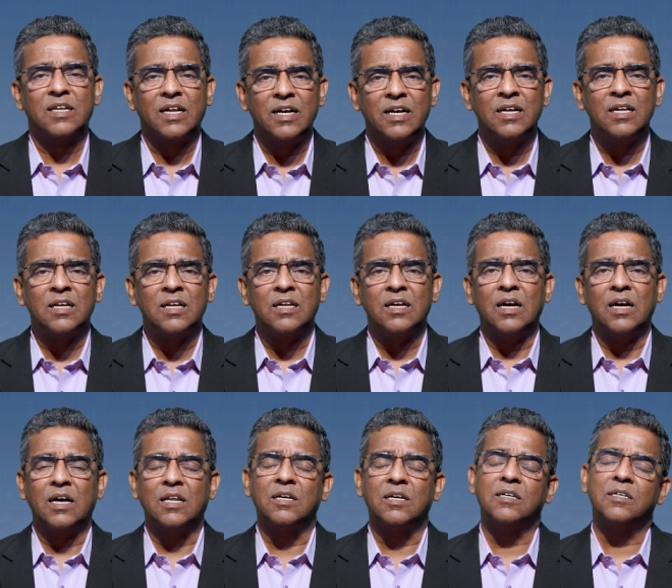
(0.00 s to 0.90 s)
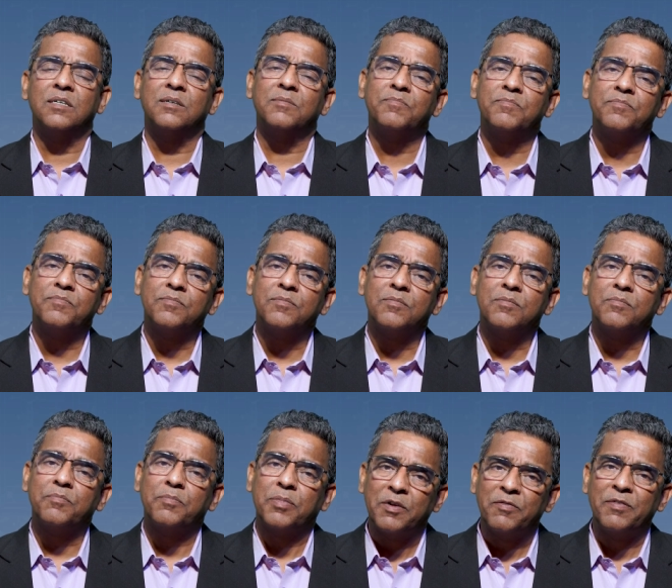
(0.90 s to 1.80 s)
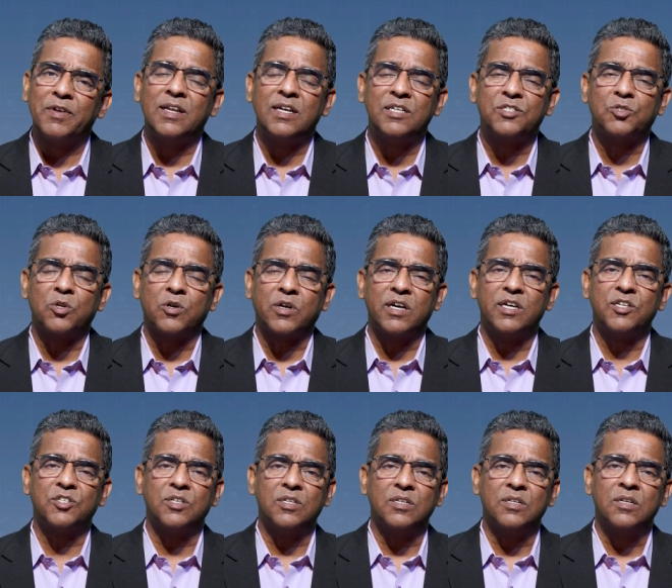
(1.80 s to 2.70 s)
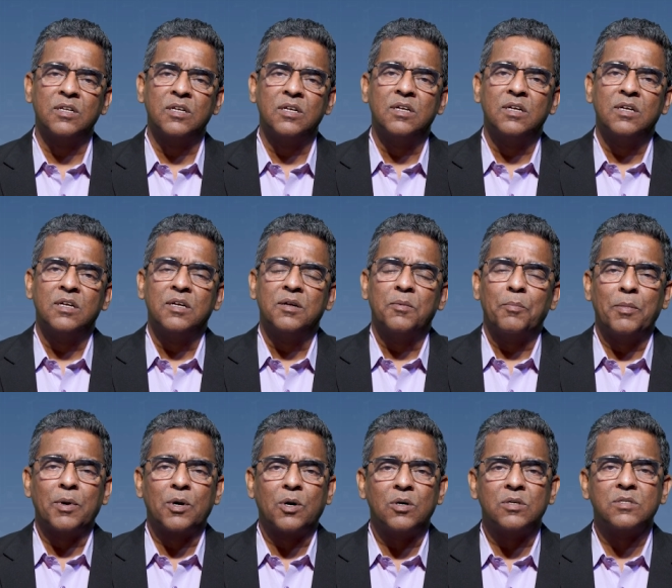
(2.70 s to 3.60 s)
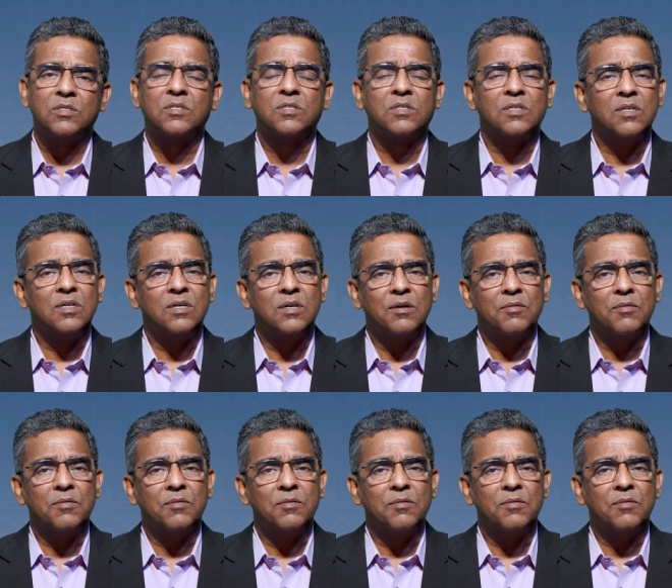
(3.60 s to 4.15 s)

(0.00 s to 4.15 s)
a rare and a privileged occasion because